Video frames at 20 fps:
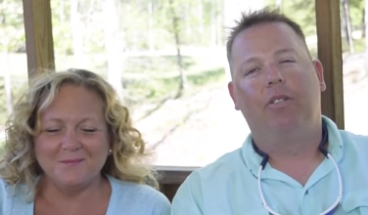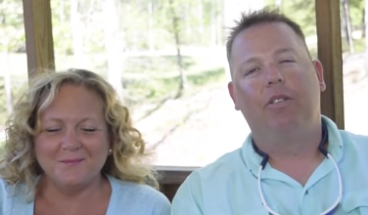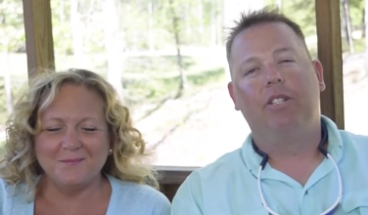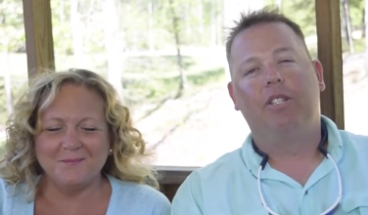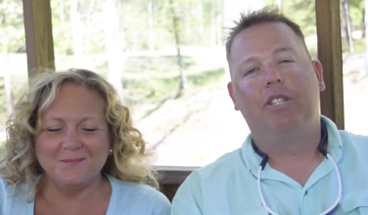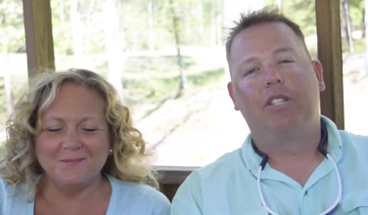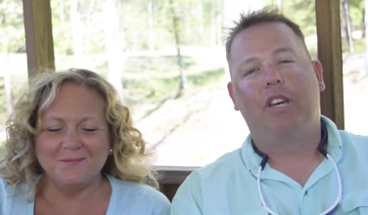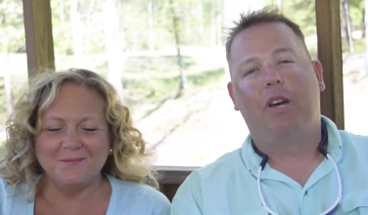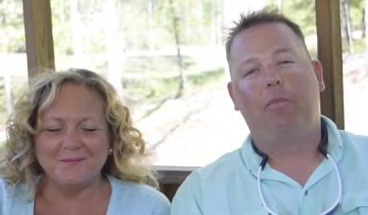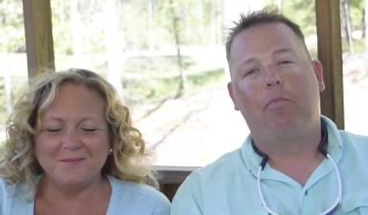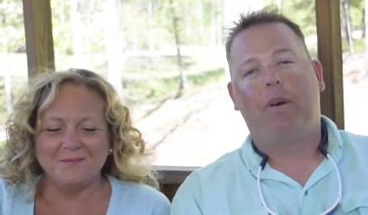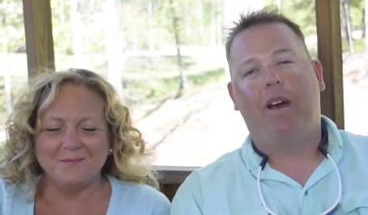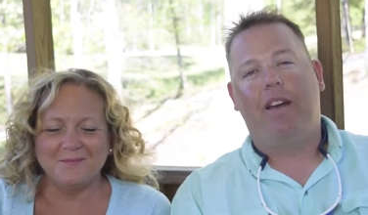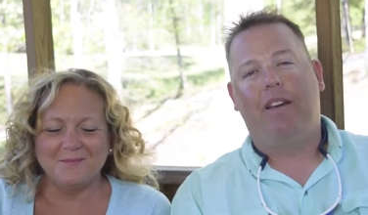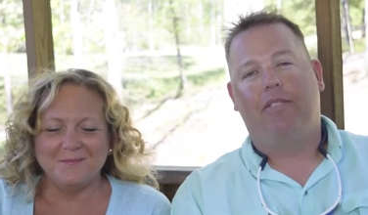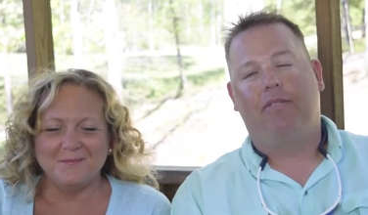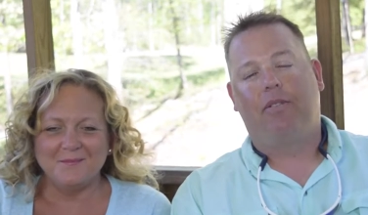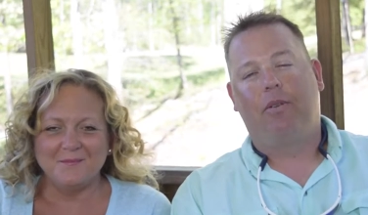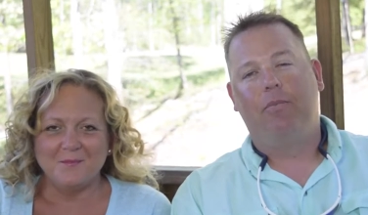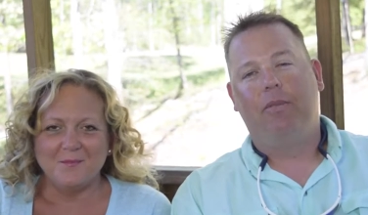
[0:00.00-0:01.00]
Speaker 1: just got
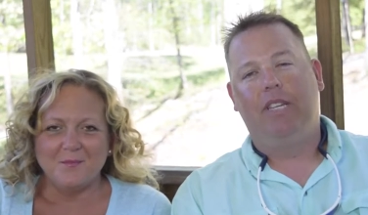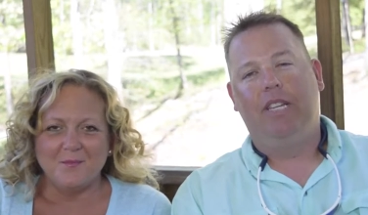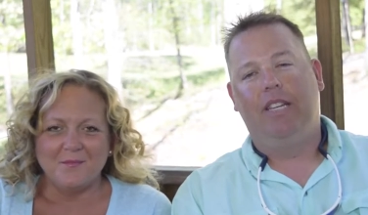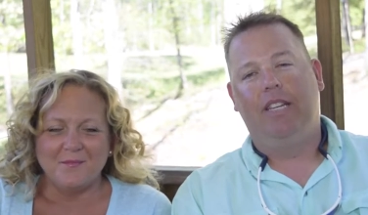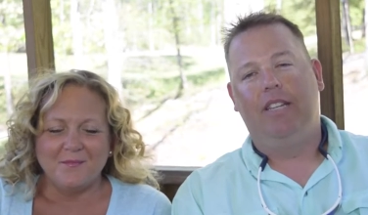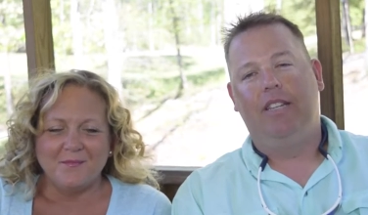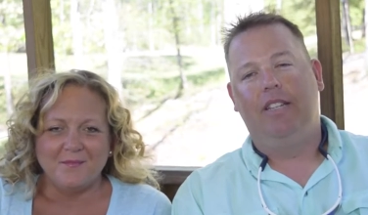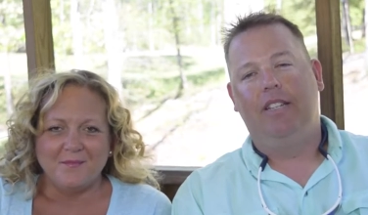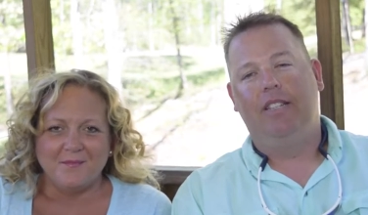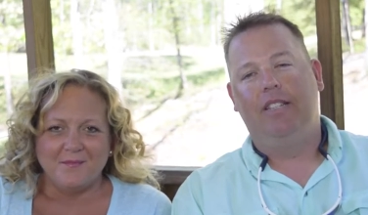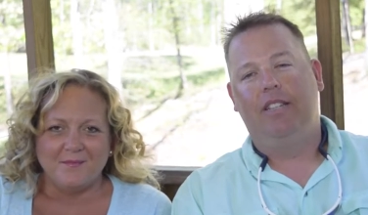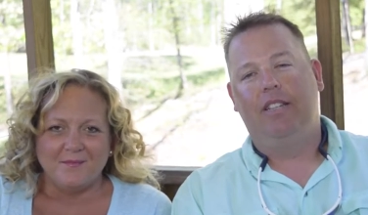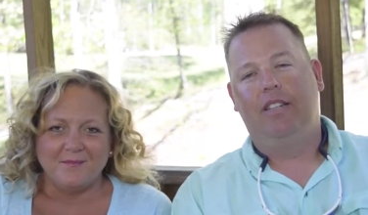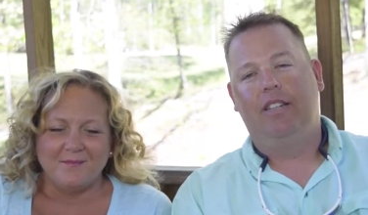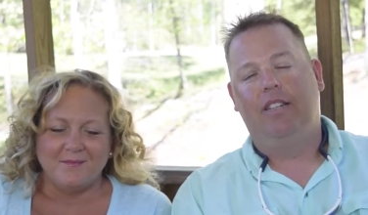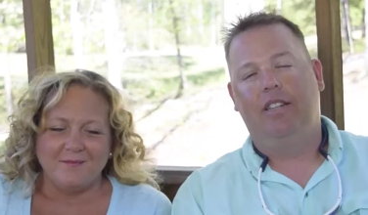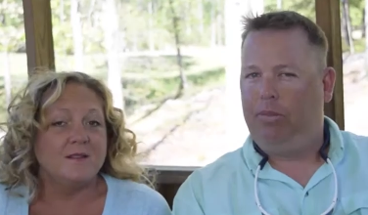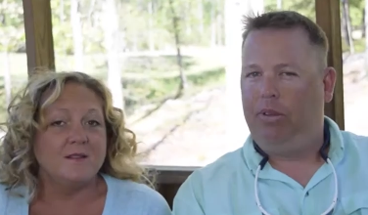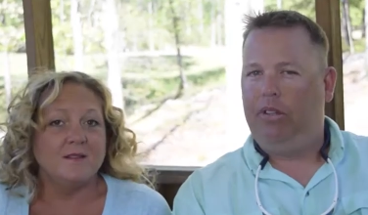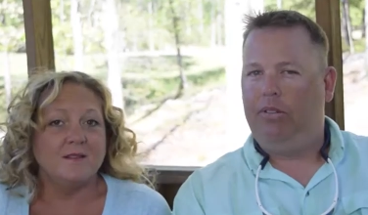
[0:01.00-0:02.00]
back from the Keys.
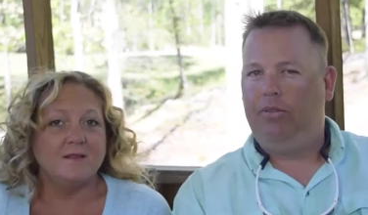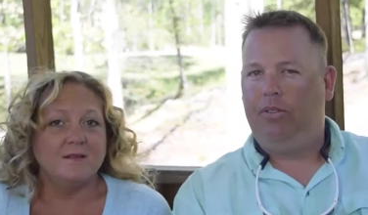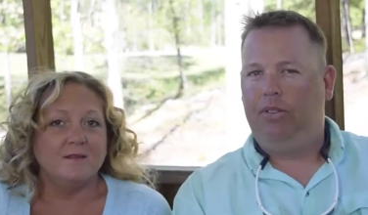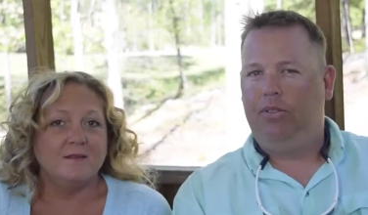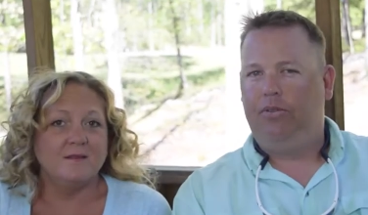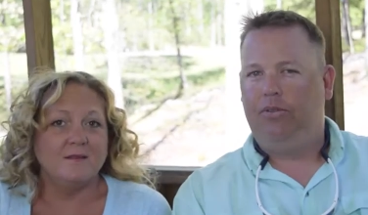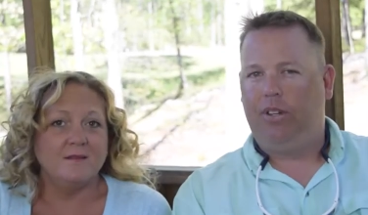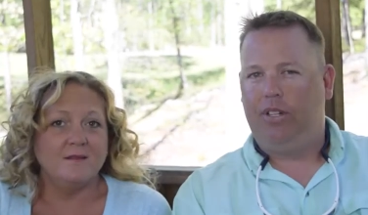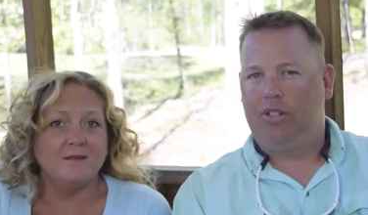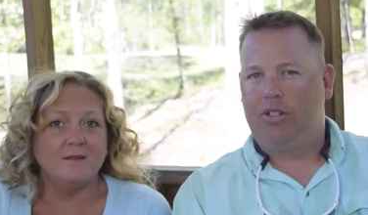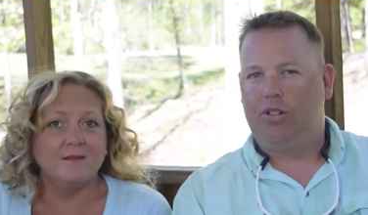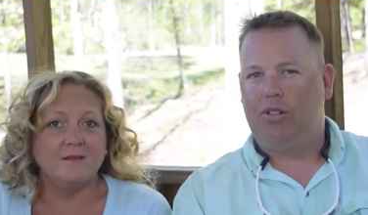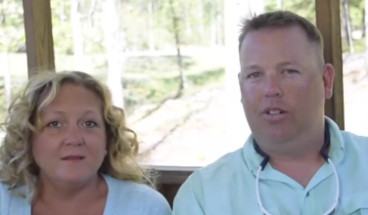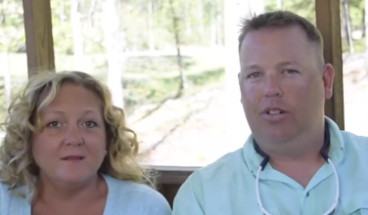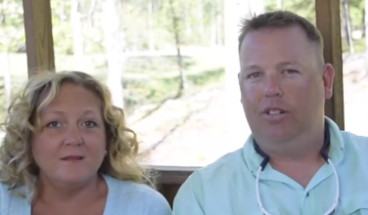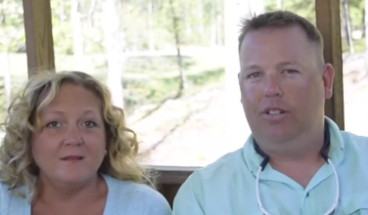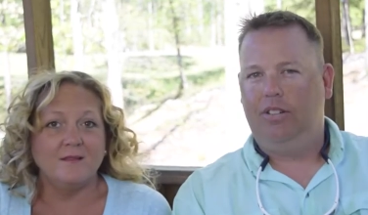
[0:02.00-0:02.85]
Bit of an adventure.